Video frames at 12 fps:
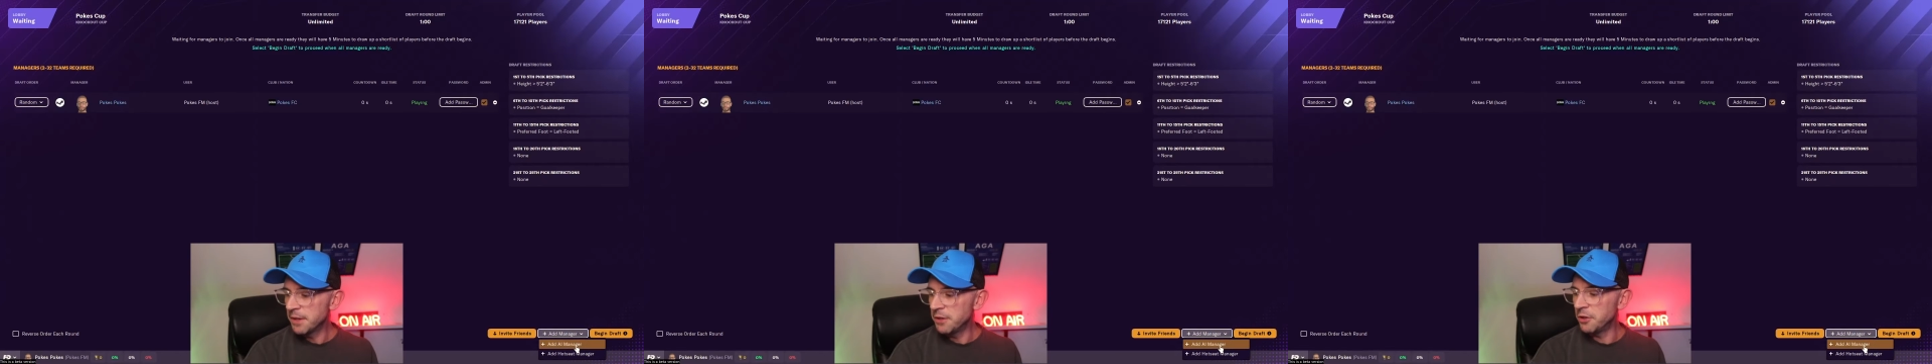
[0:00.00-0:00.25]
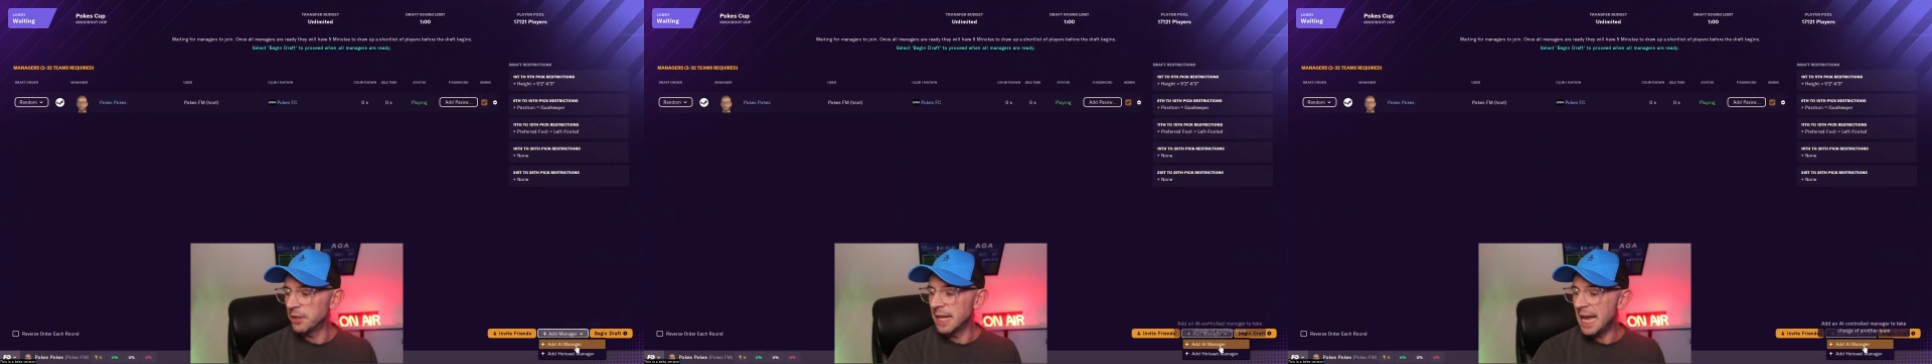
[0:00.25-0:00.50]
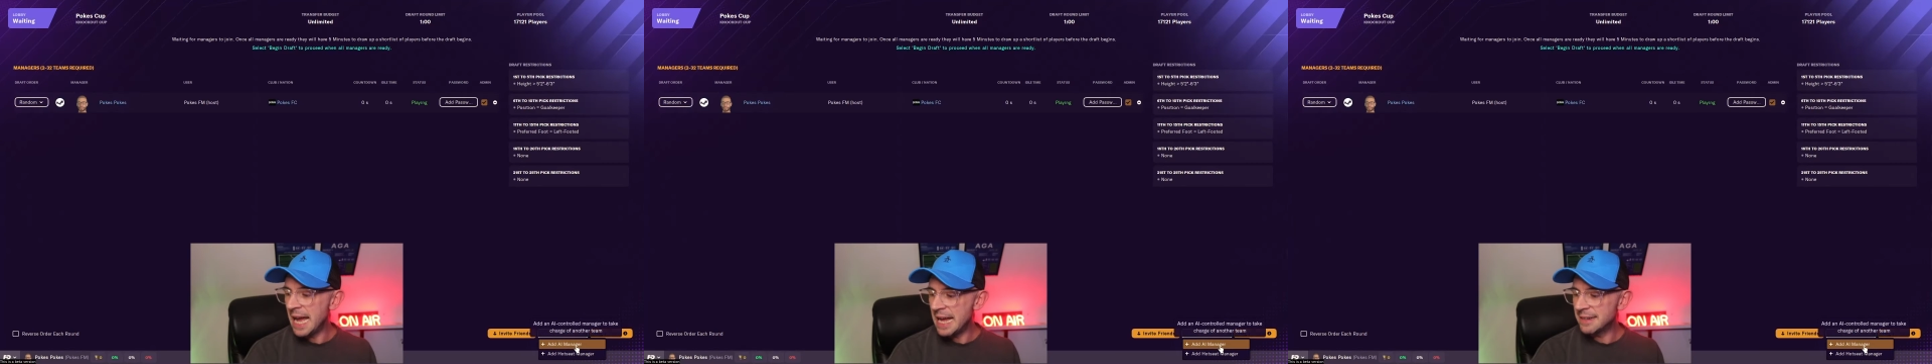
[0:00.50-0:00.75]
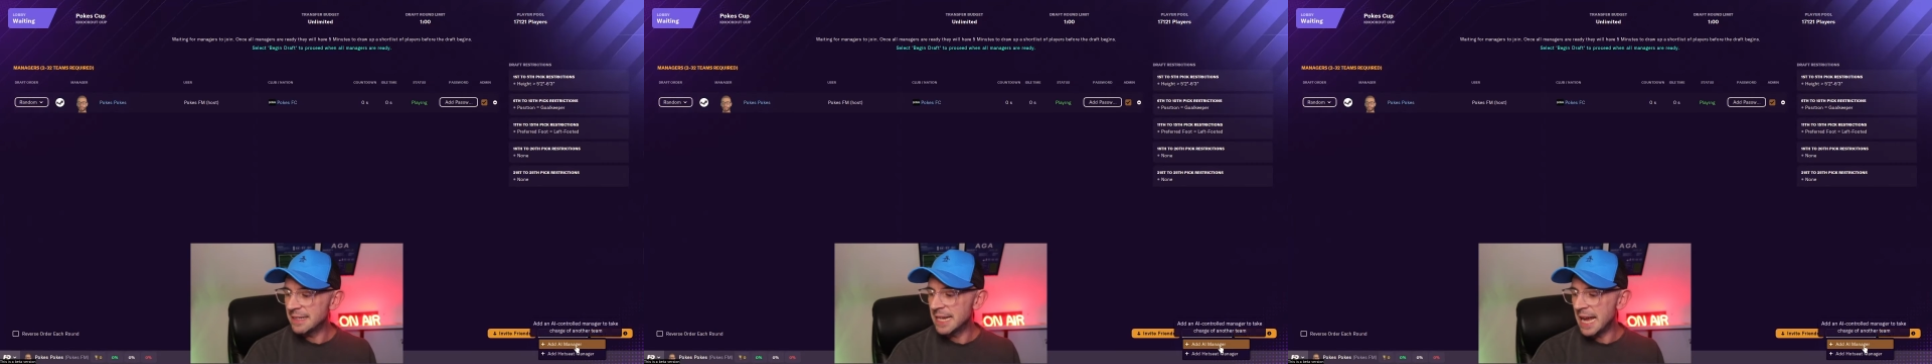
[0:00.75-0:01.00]
and you can
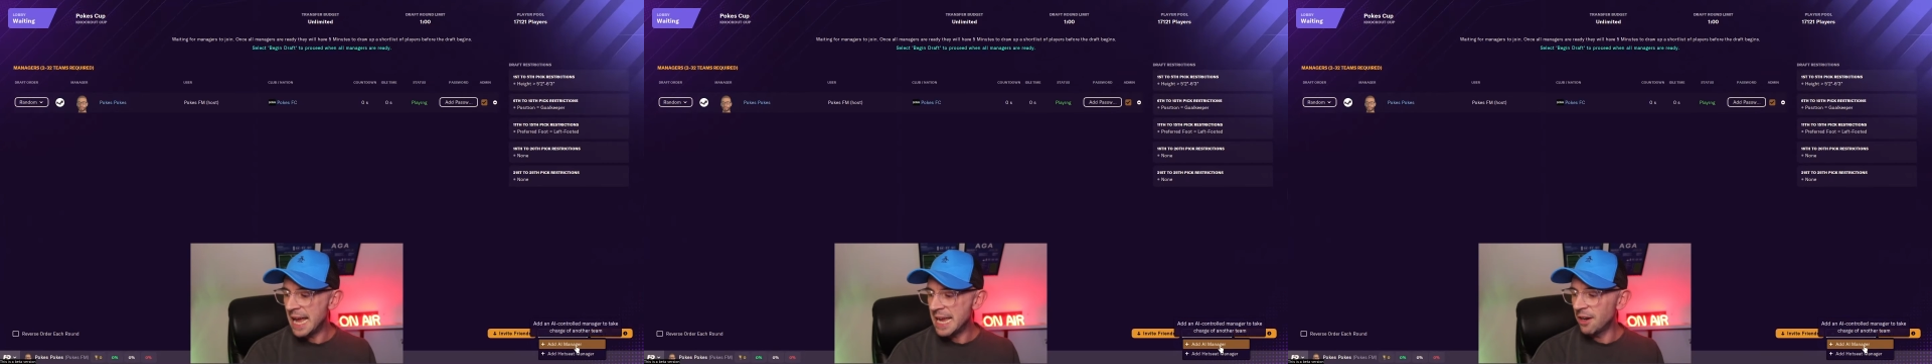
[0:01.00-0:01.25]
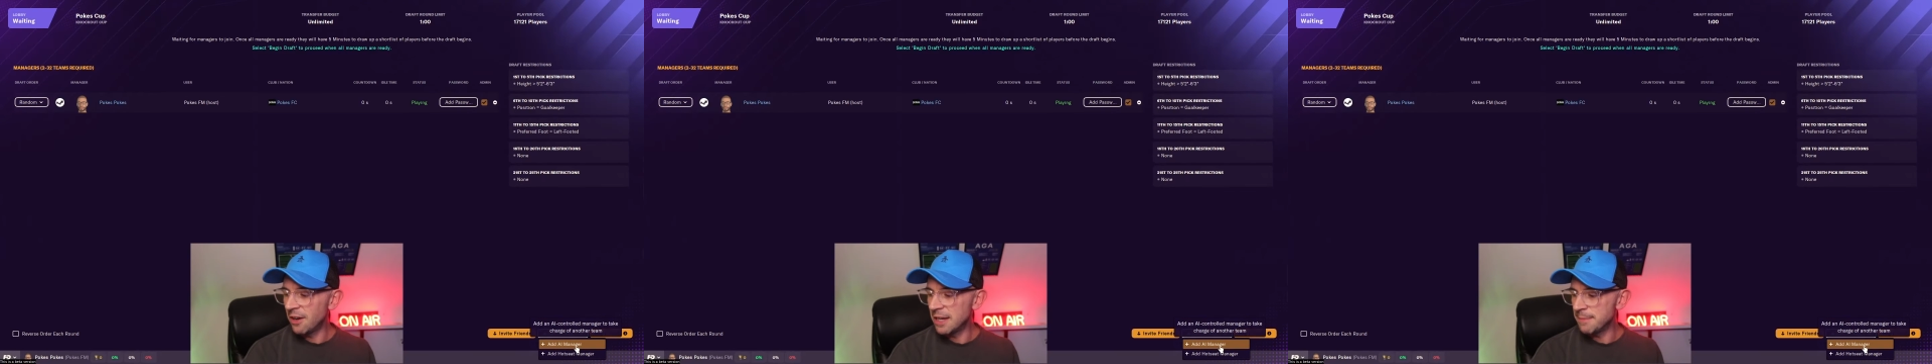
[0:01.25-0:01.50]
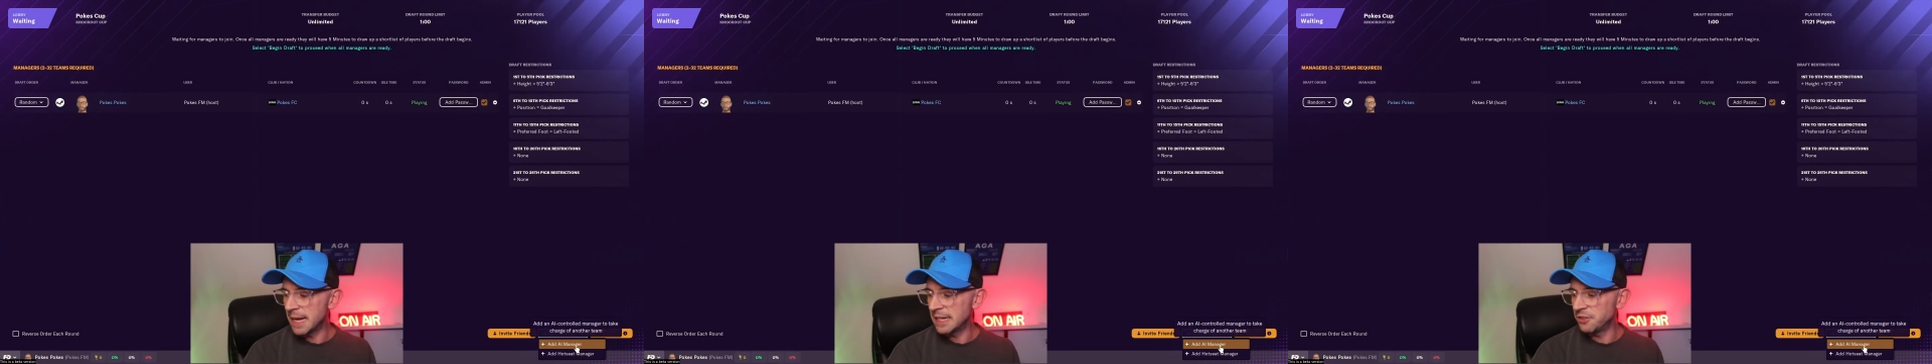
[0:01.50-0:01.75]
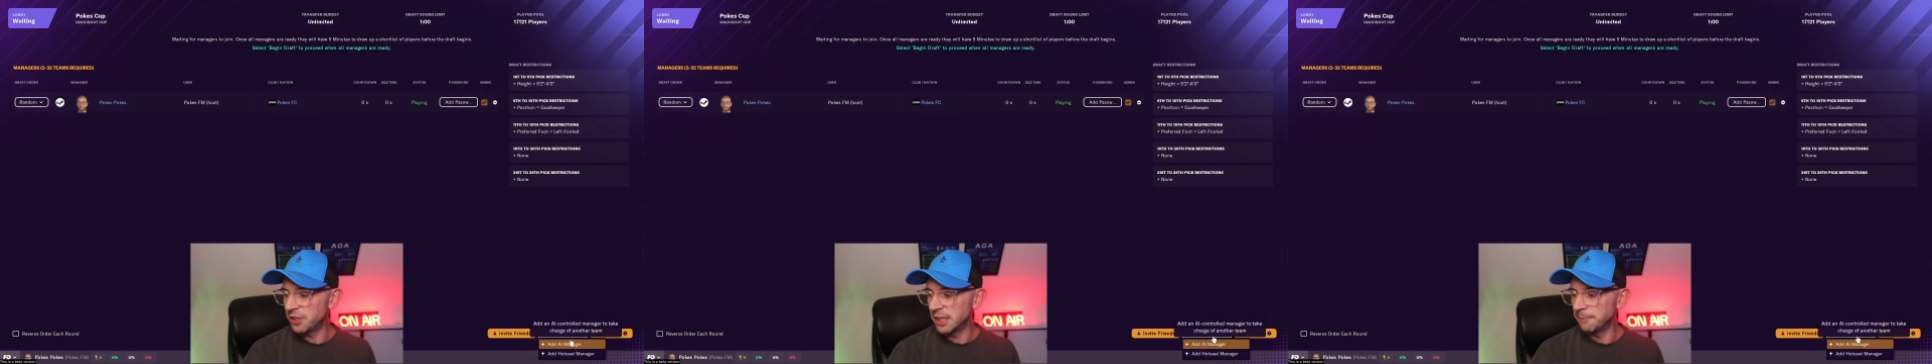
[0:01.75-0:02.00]
add an AI
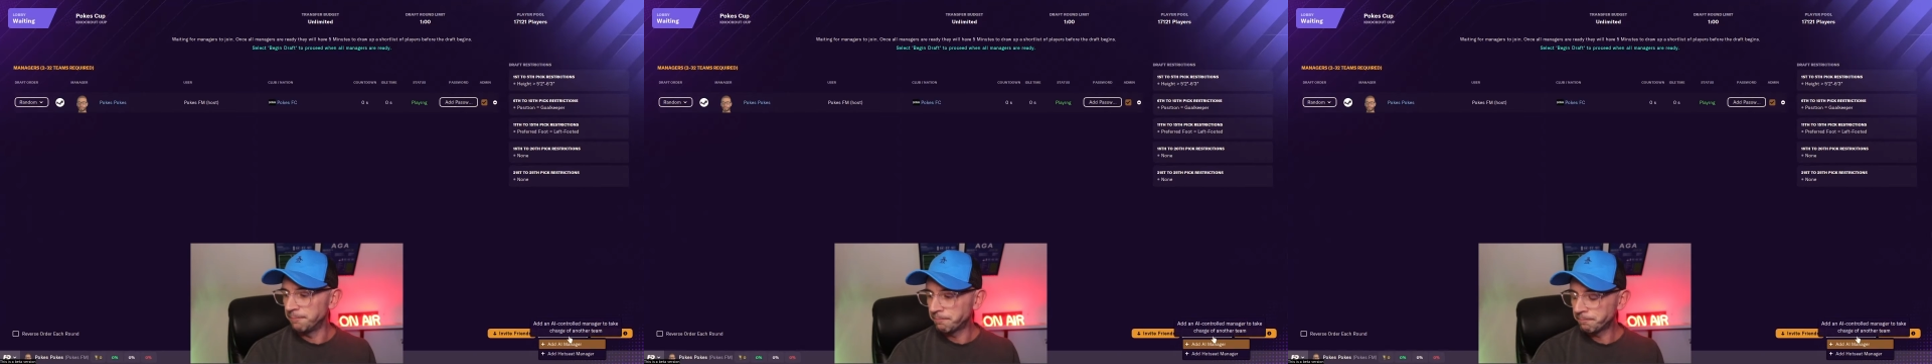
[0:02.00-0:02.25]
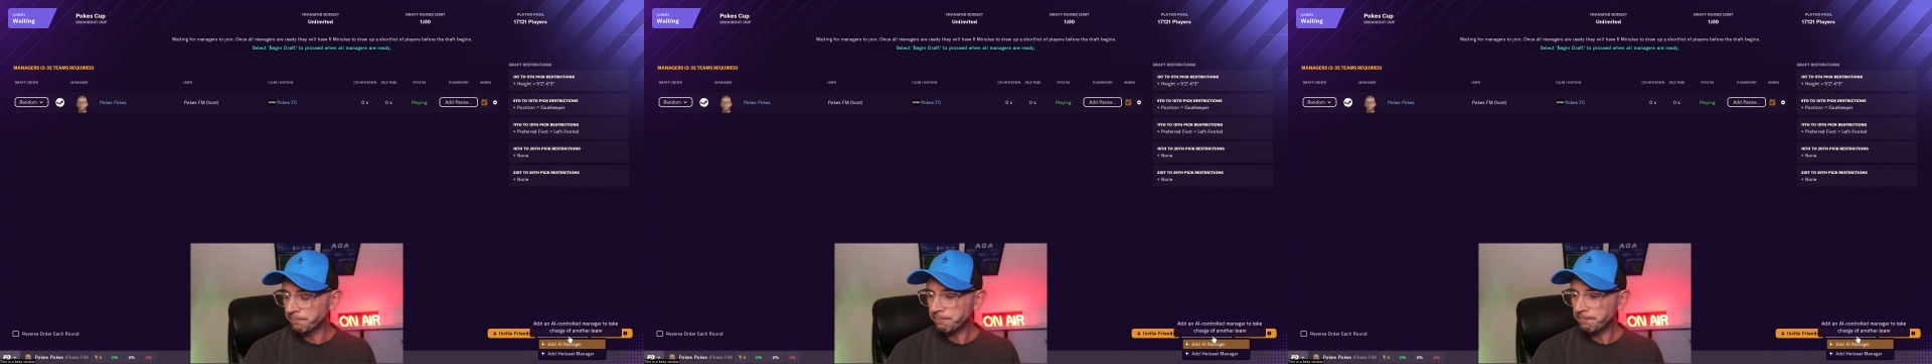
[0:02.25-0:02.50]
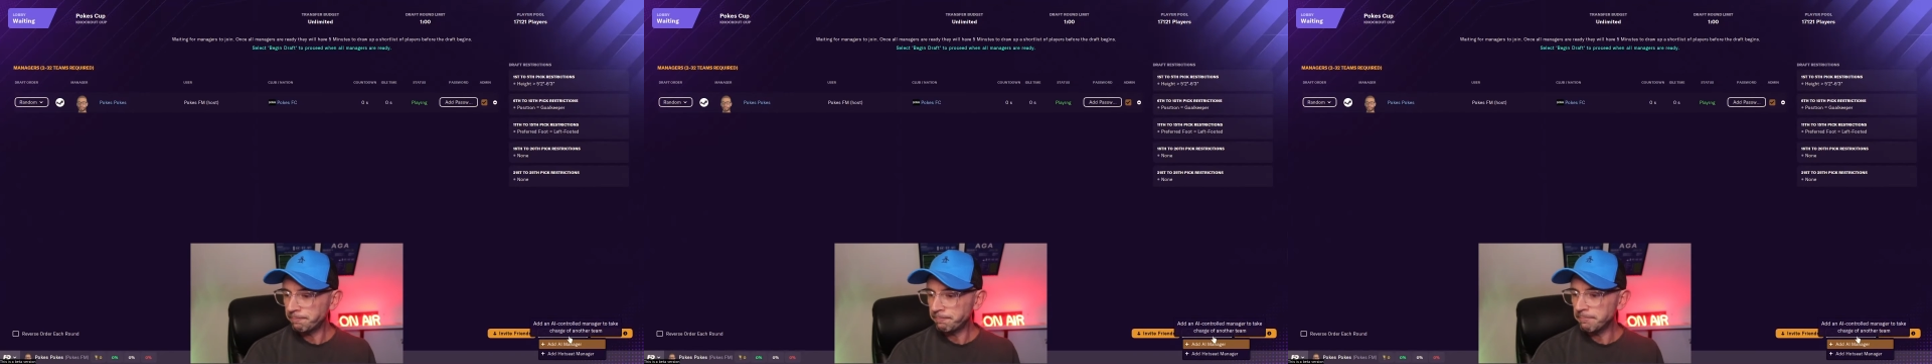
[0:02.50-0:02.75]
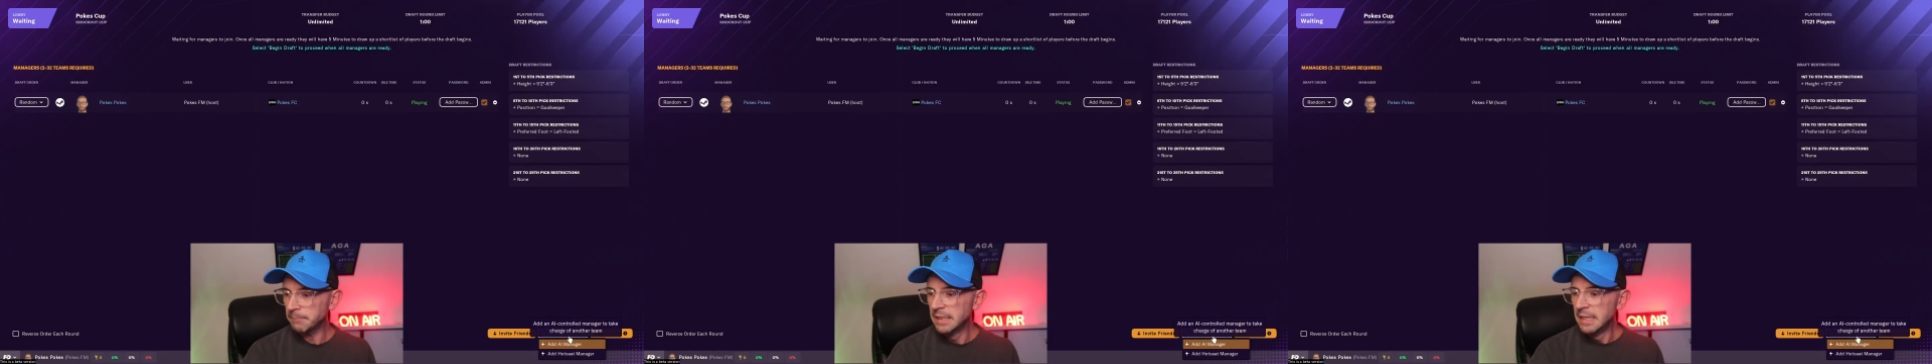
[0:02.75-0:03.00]
manager.
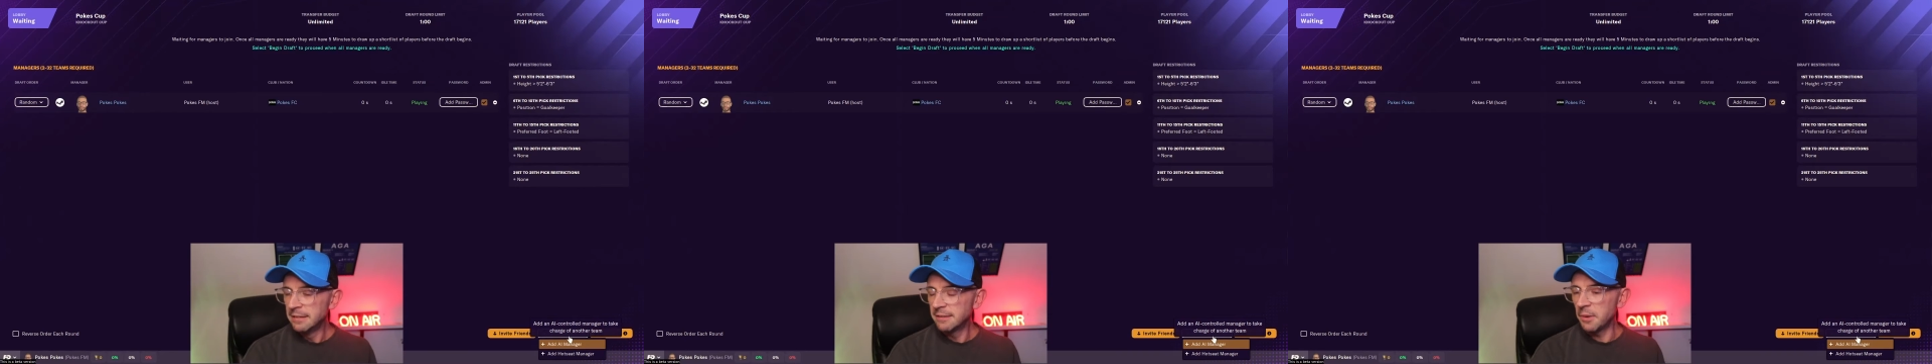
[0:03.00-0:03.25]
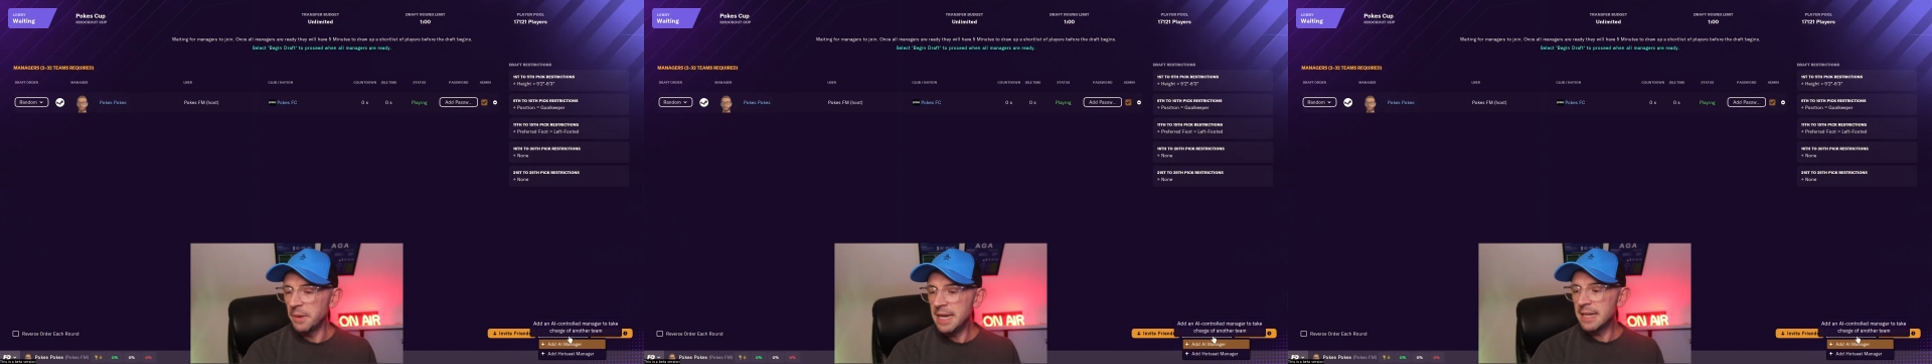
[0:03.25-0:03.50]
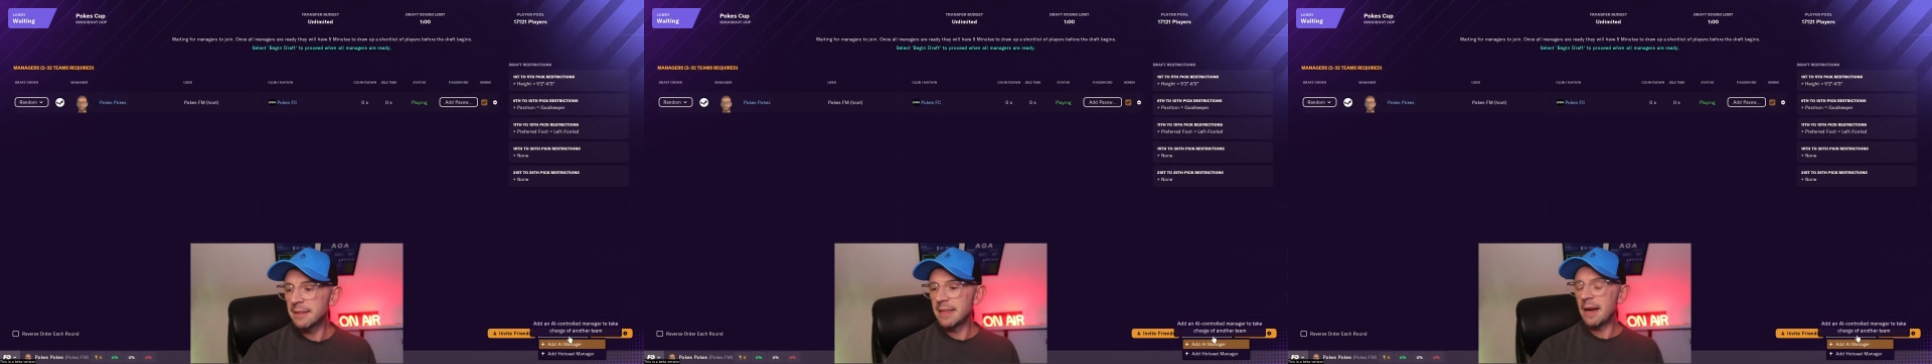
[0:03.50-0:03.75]
So here